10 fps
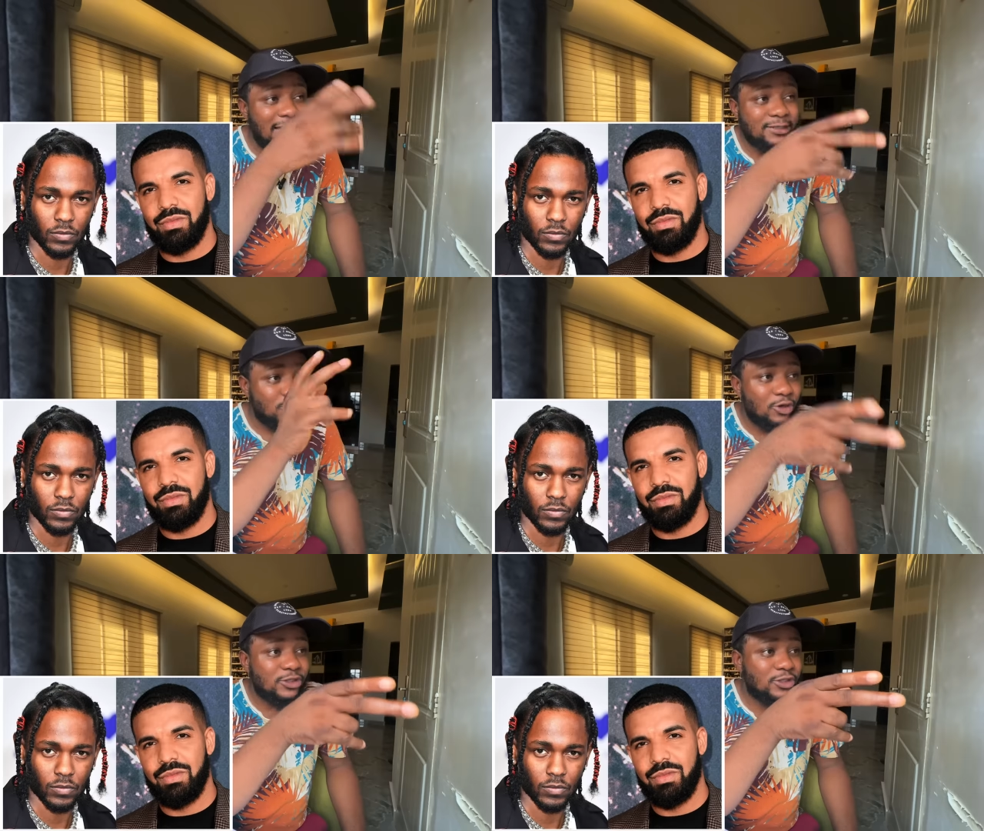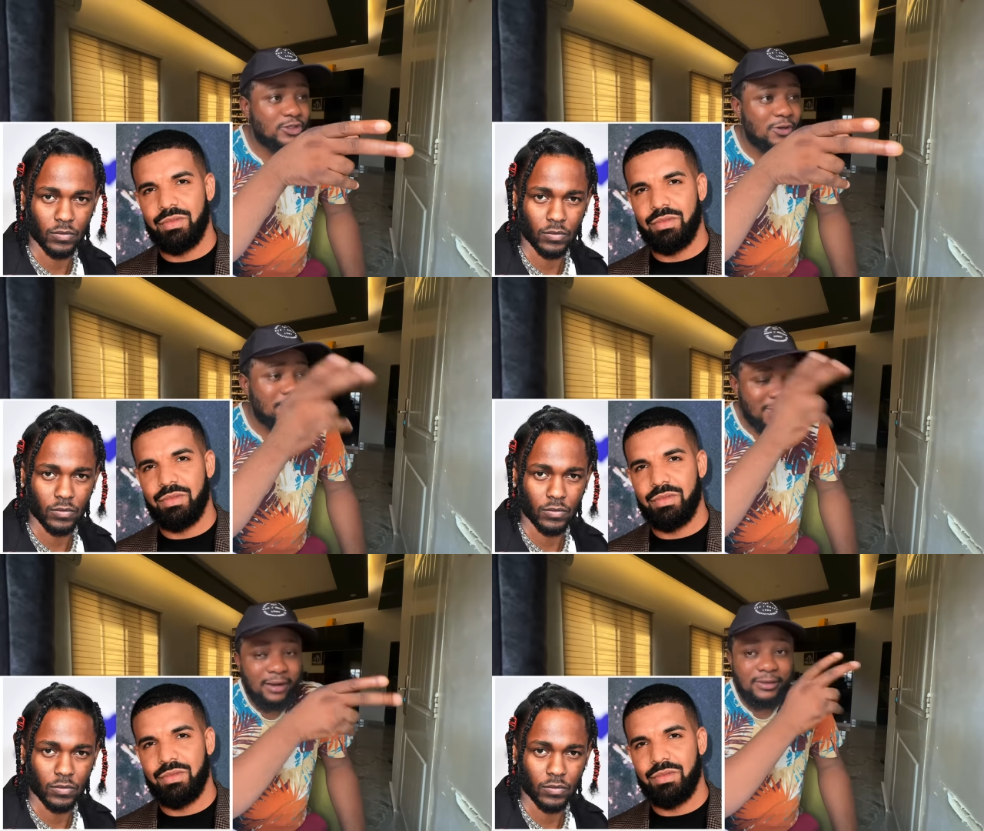Speaker 1: and not
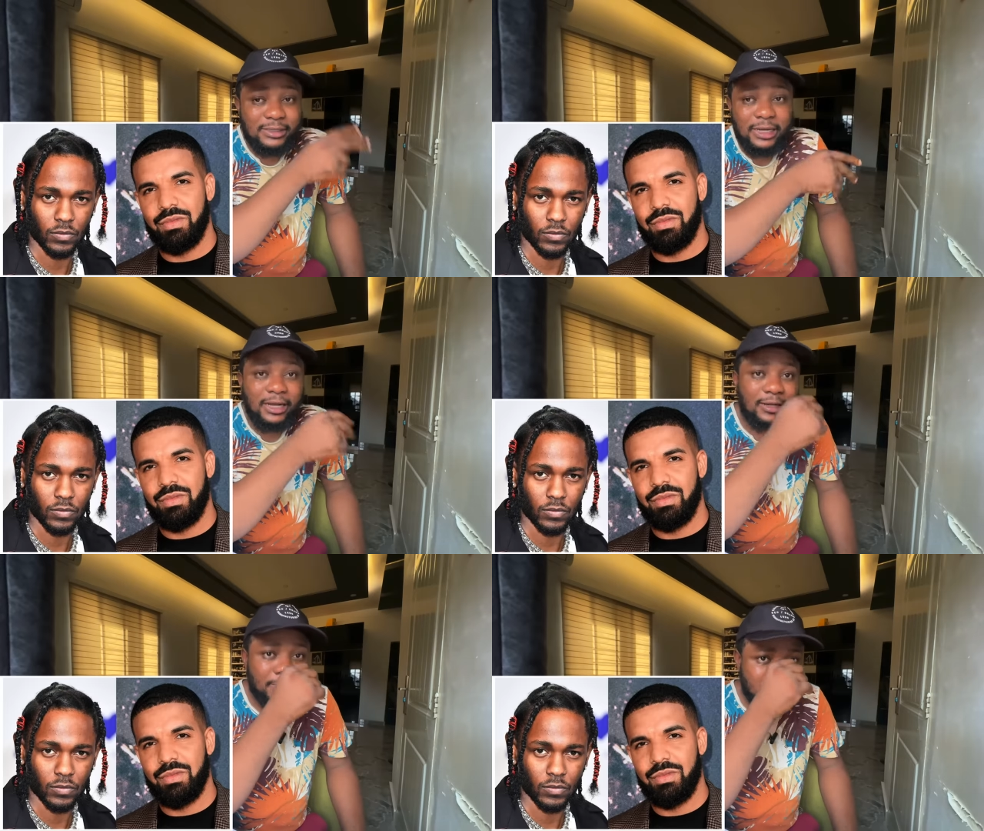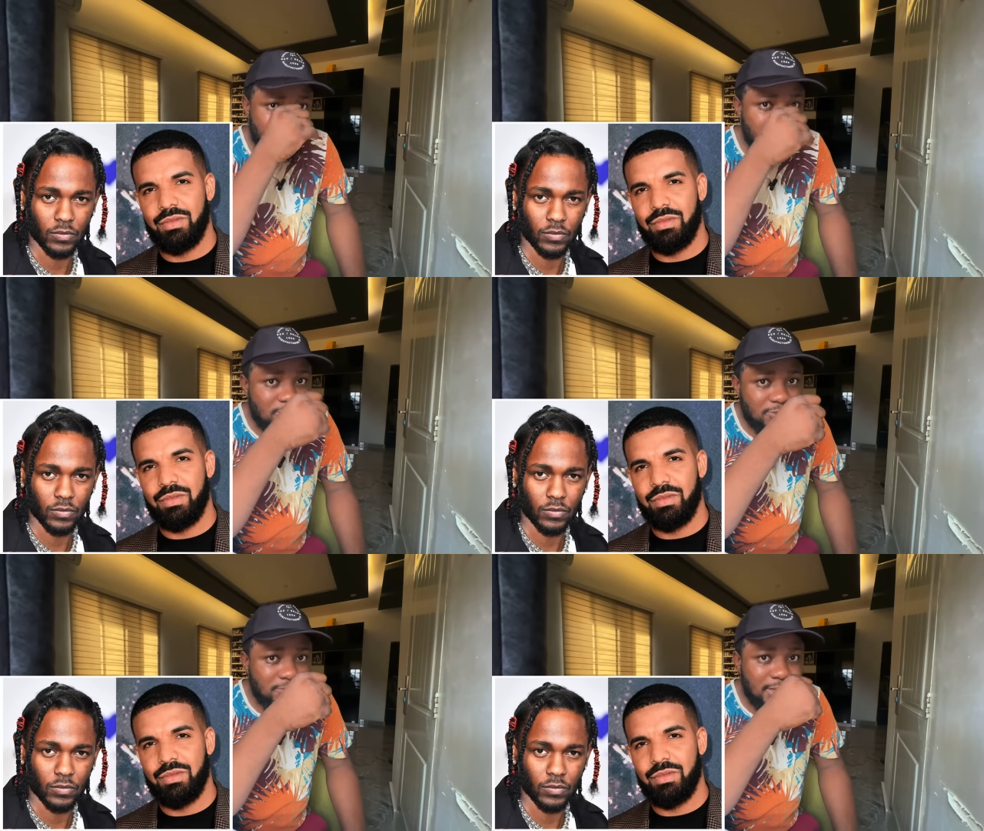marrying her. Come
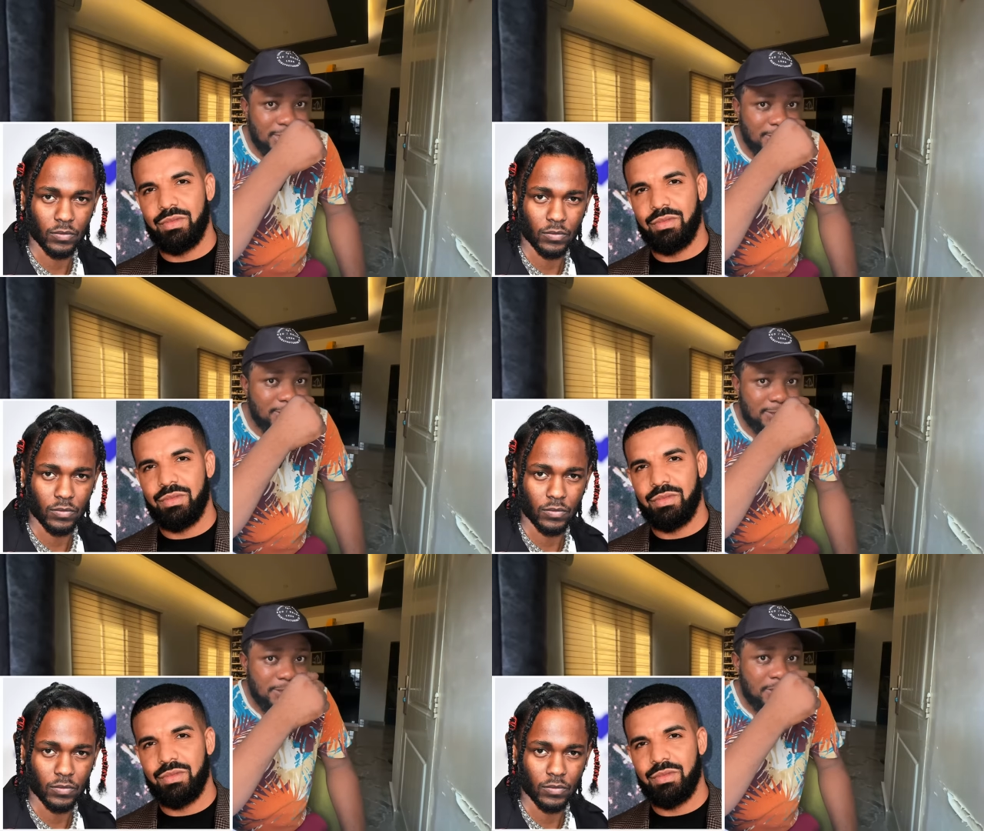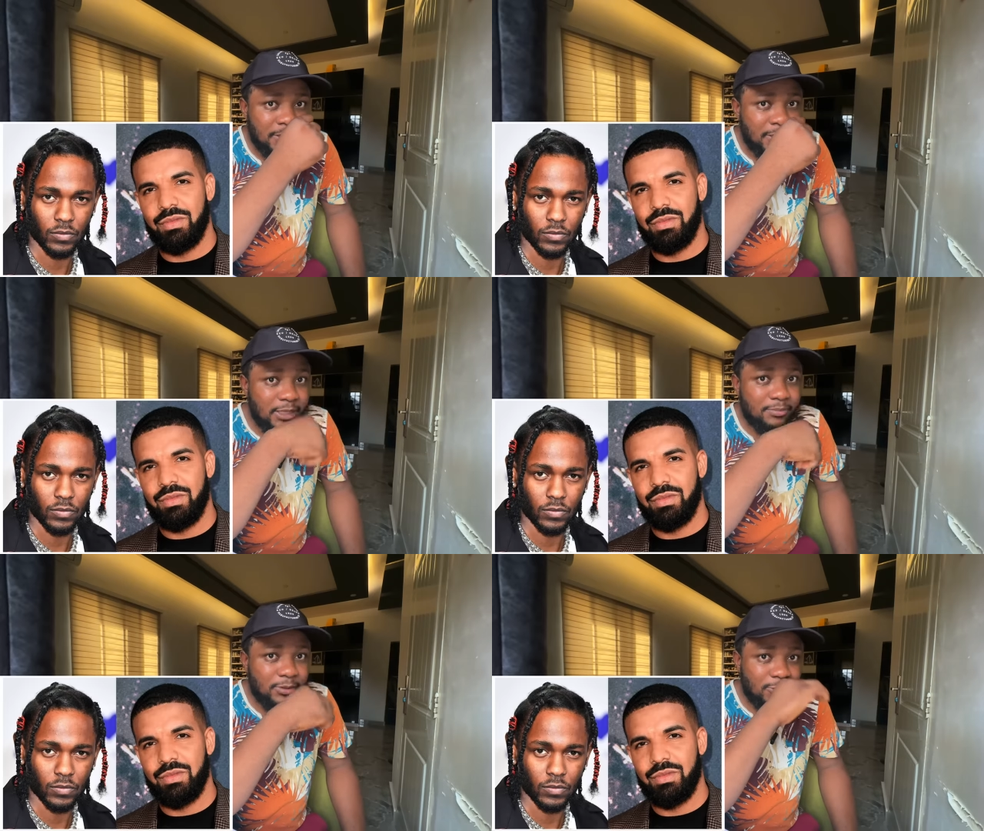on, man.
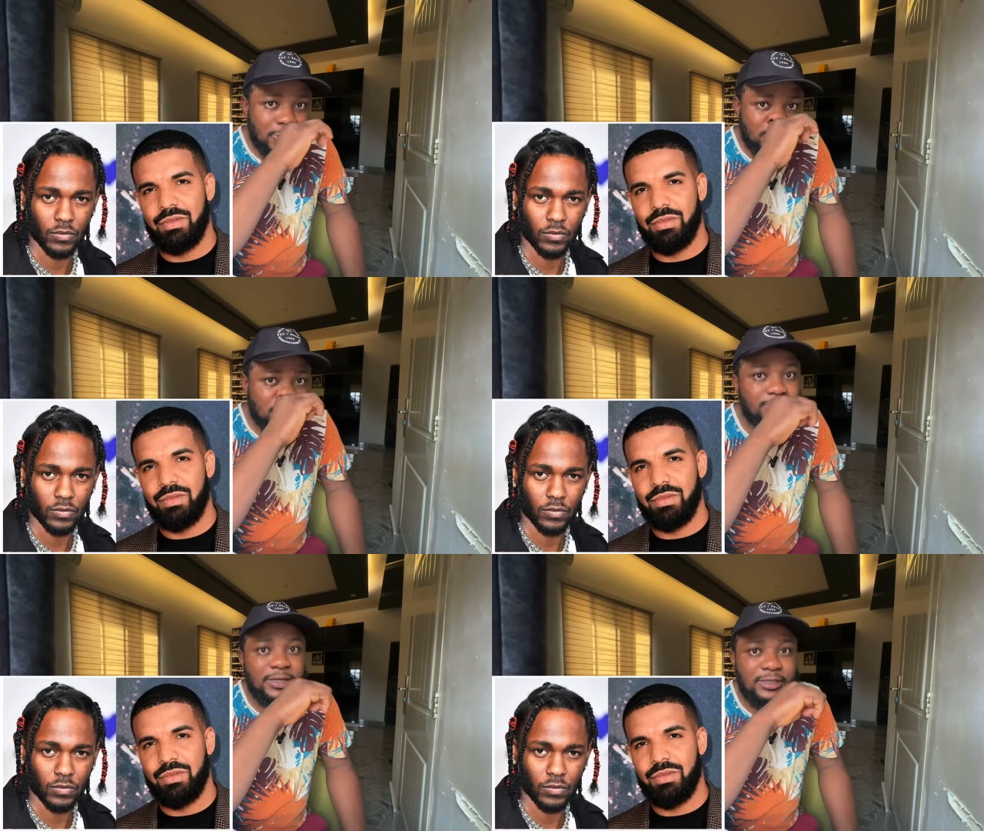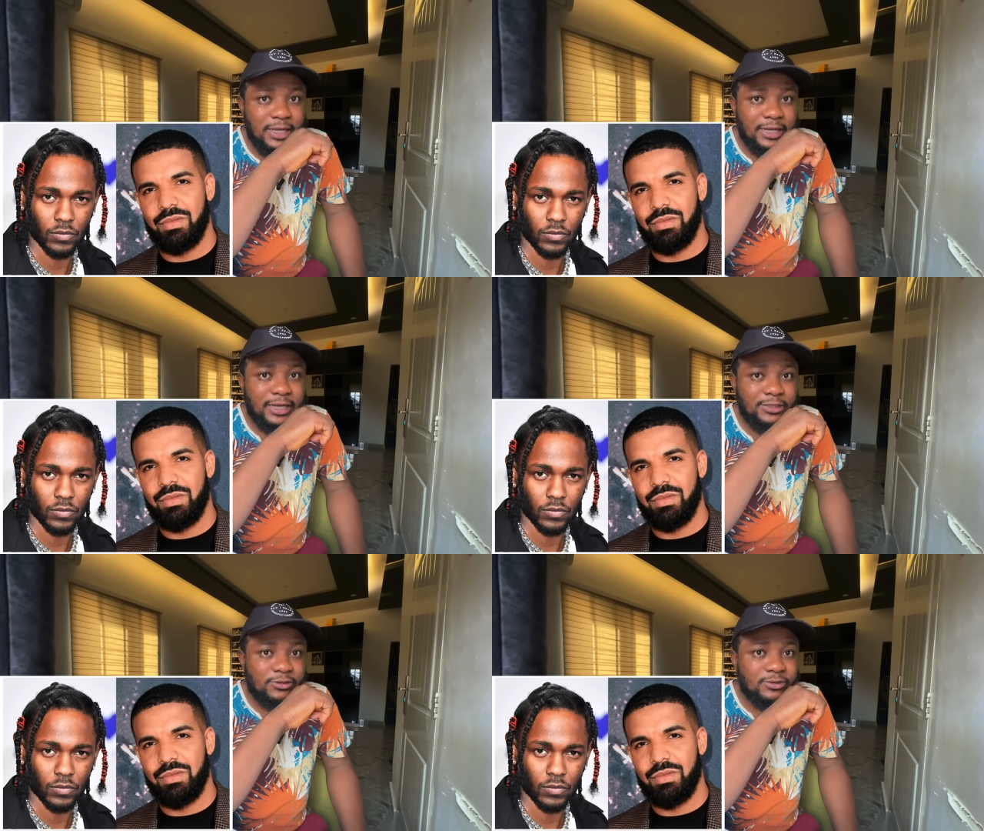Nobody wants to be in that
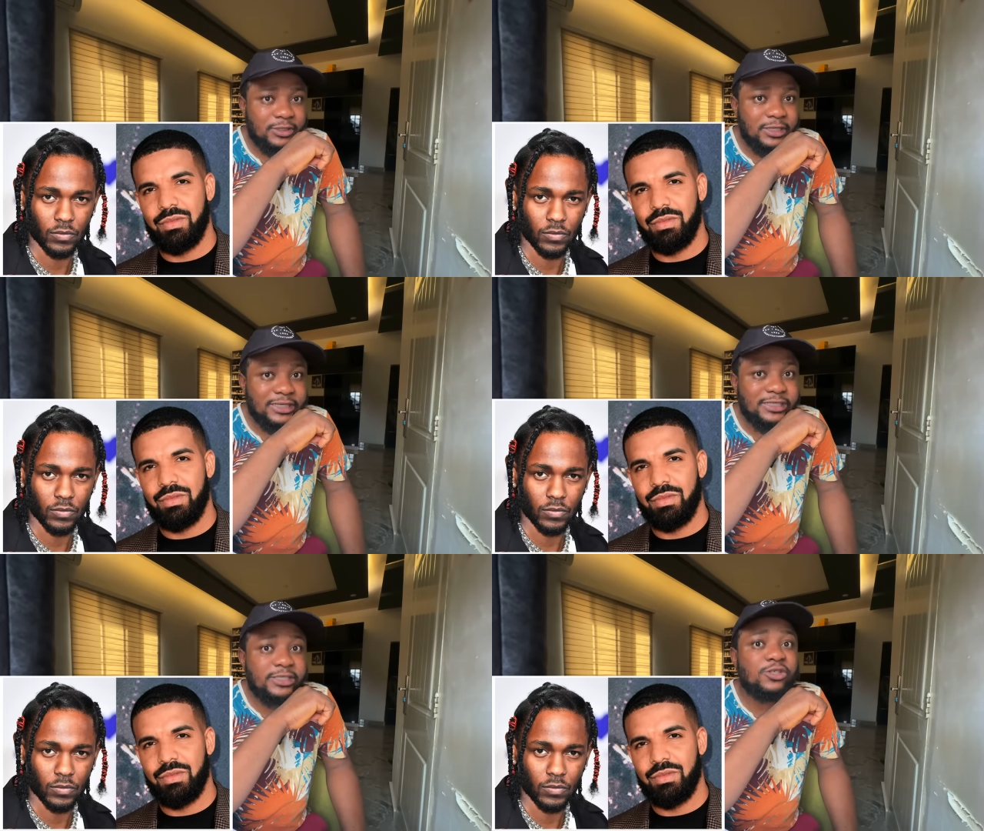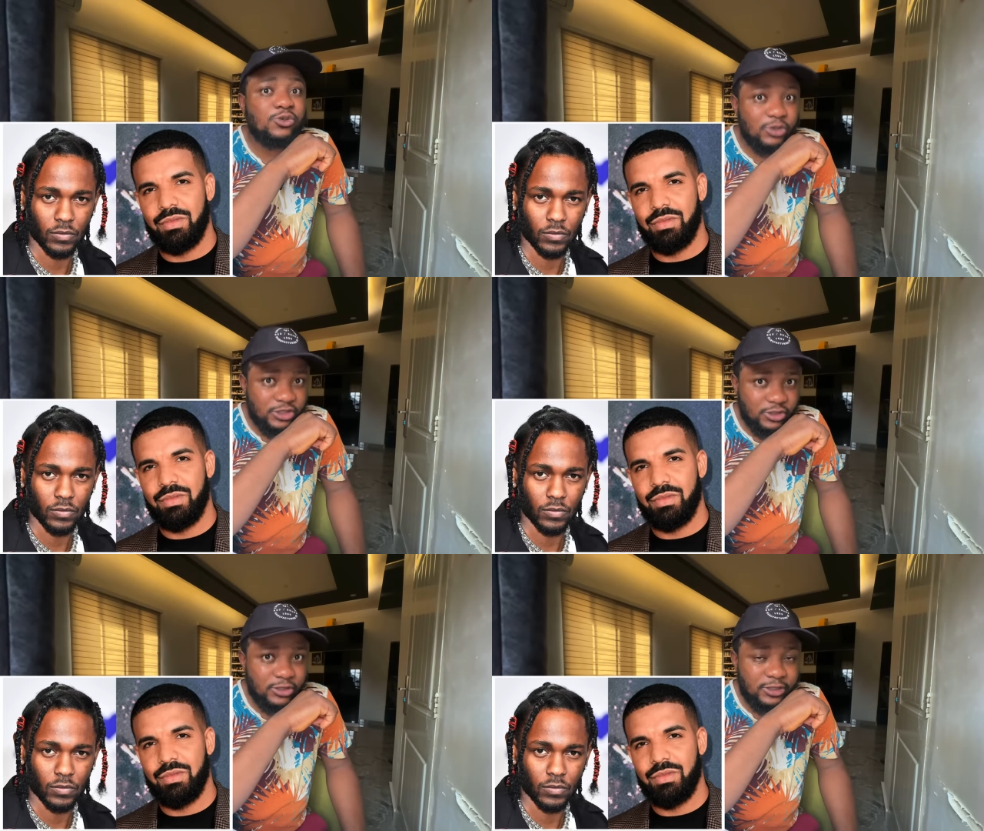kind of
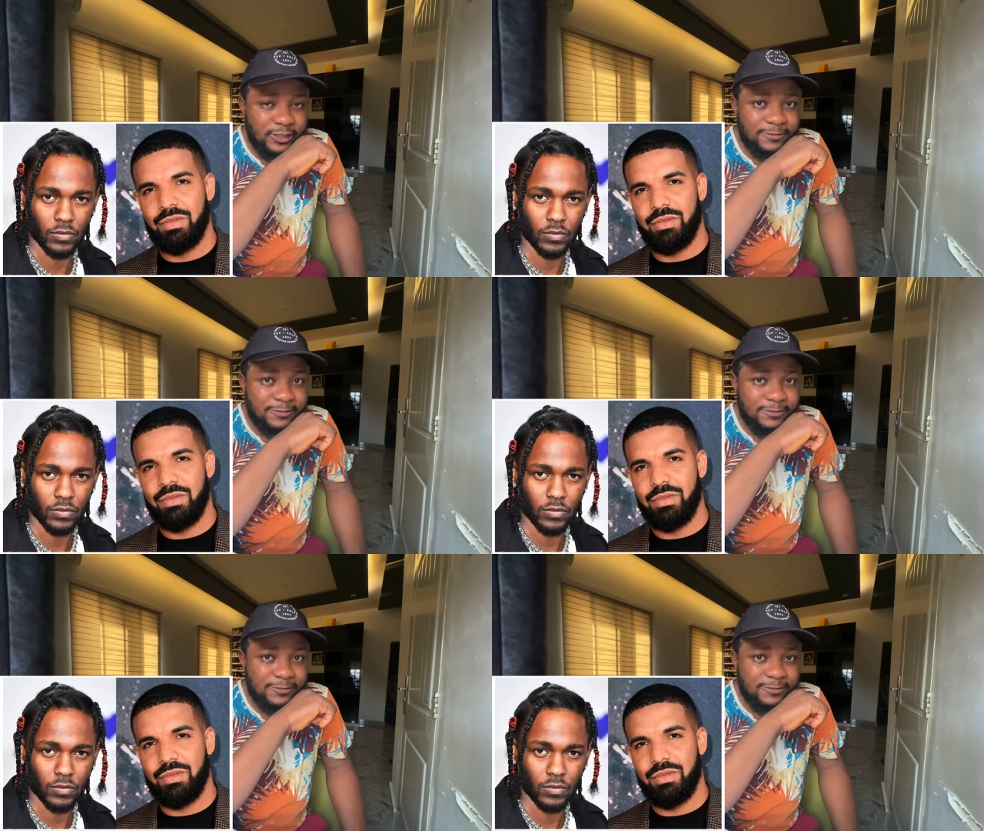situation.